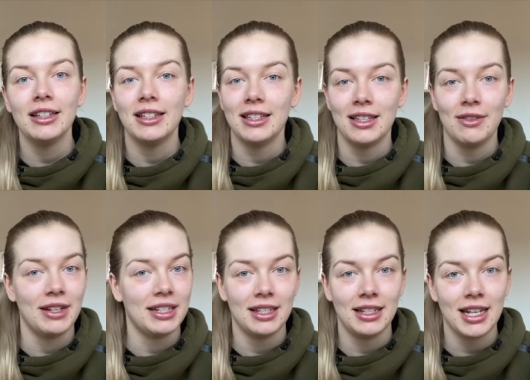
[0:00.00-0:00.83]
because the
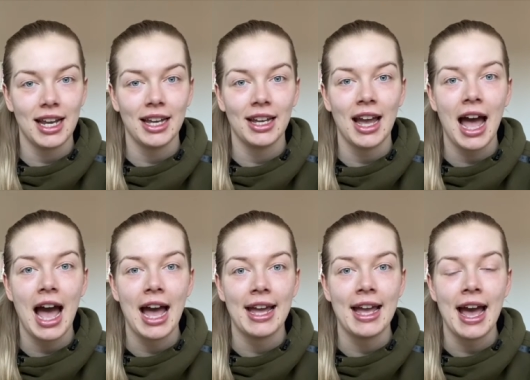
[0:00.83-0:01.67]
rest of the day I
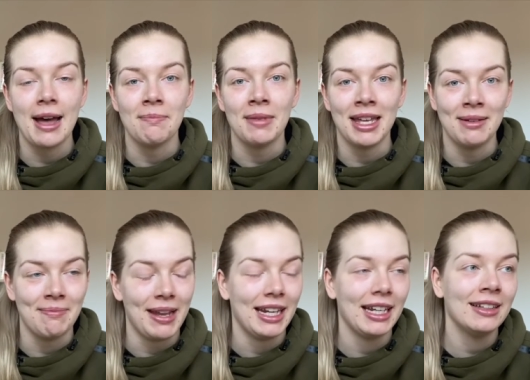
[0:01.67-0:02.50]
am in
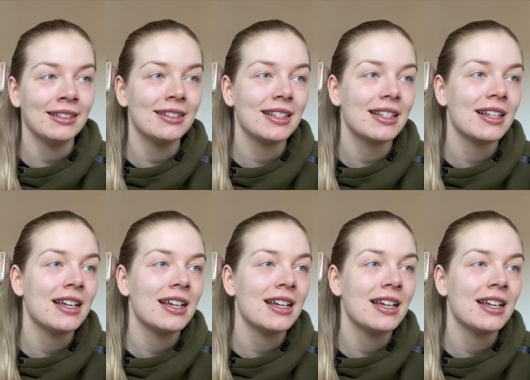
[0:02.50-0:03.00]
meetings.